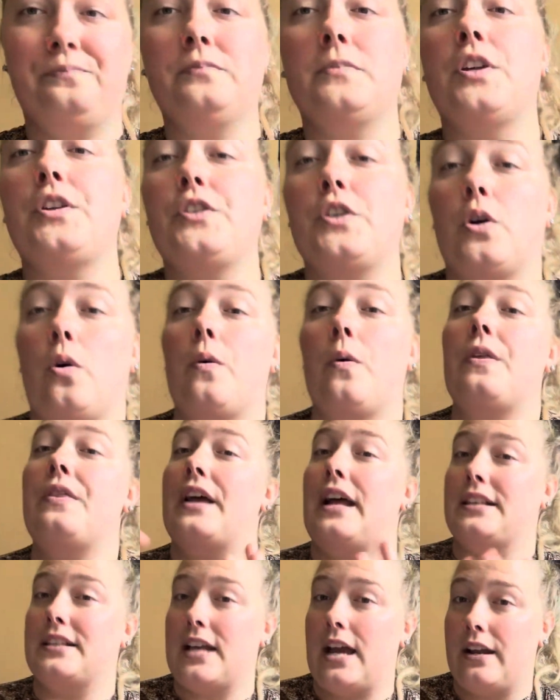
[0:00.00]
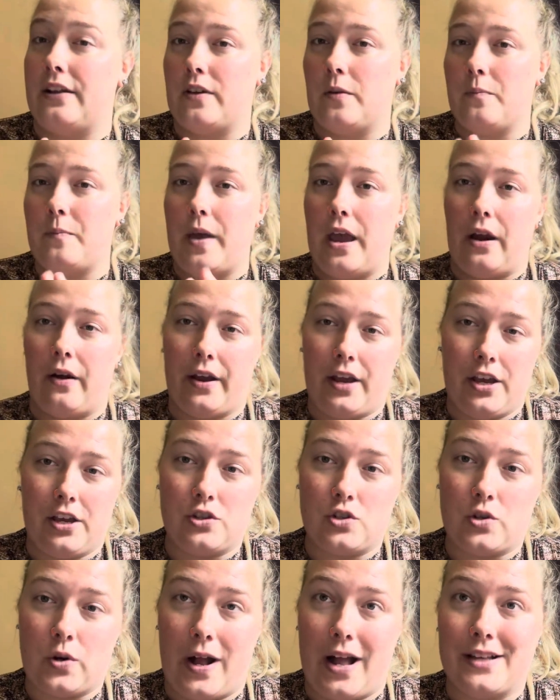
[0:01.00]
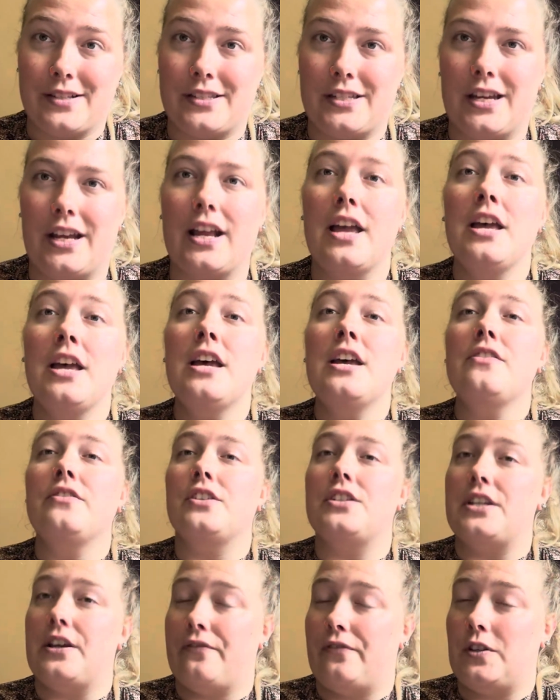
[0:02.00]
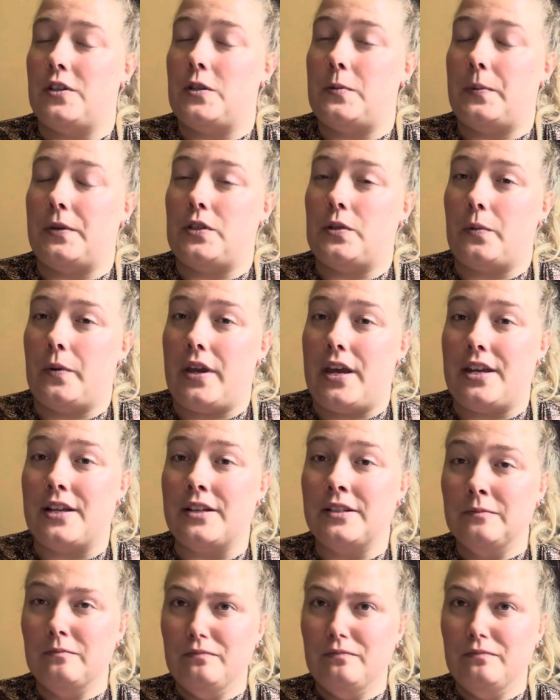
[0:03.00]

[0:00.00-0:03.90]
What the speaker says: So that's kind of comparing and contrasting the difference between